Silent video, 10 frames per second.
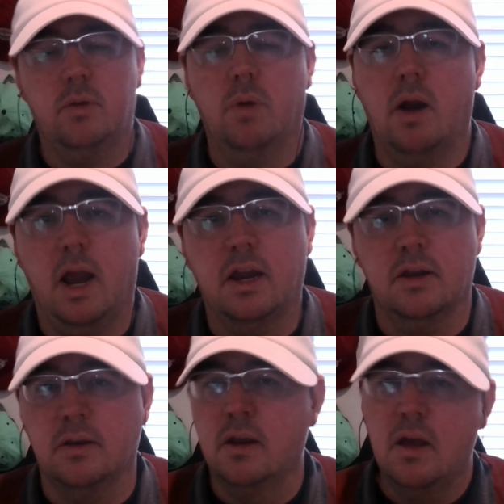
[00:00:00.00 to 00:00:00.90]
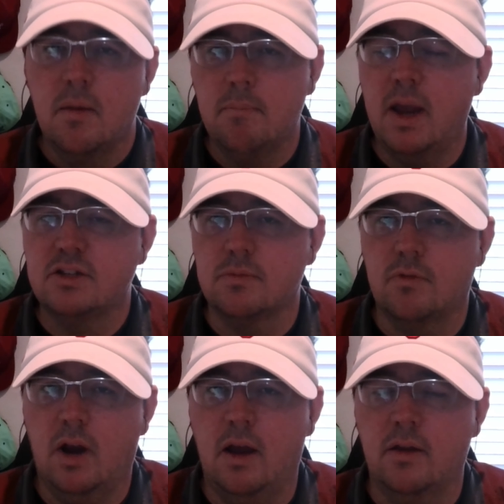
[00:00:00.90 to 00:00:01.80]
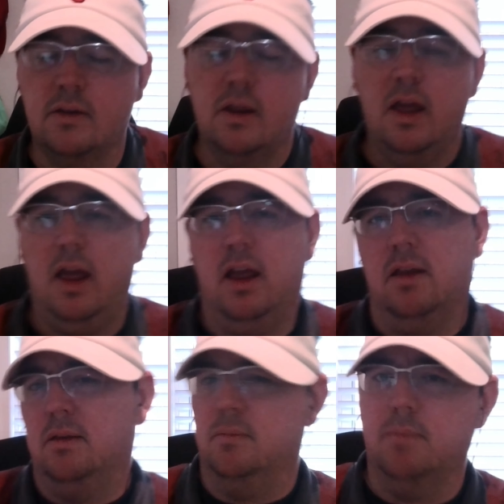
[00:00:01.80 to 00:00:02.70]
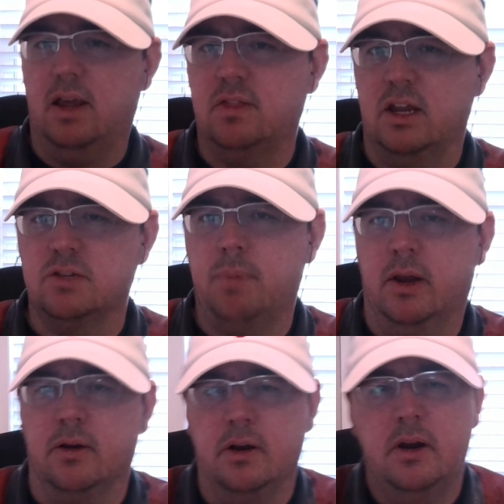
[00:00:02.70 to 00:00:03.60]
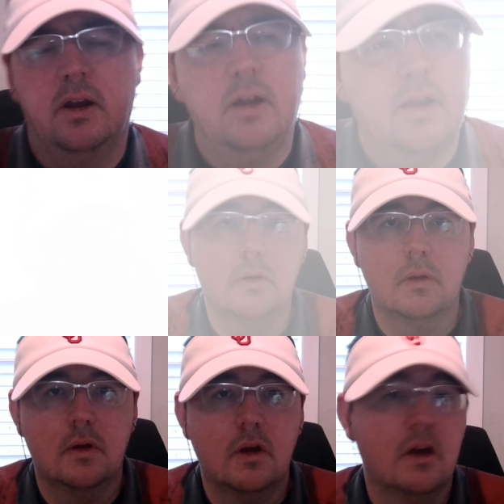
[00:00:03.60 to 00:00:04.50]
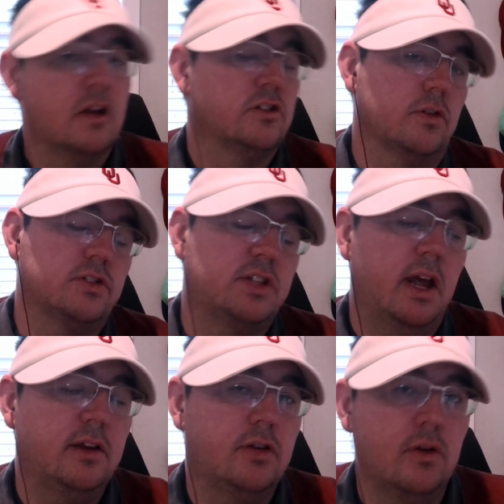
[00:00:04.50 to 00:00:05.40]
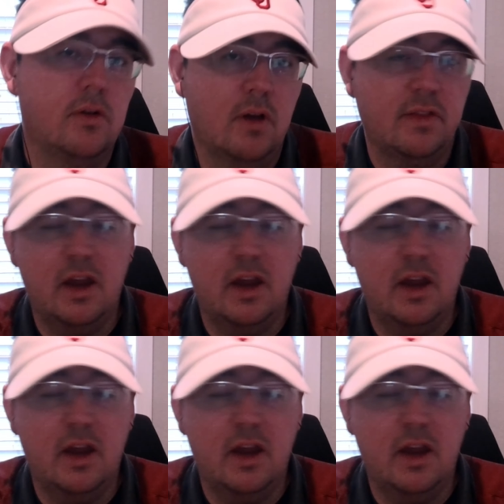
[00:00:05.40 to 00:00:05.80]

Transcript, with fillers: where I can make some ground and make things better. So stay tuned. On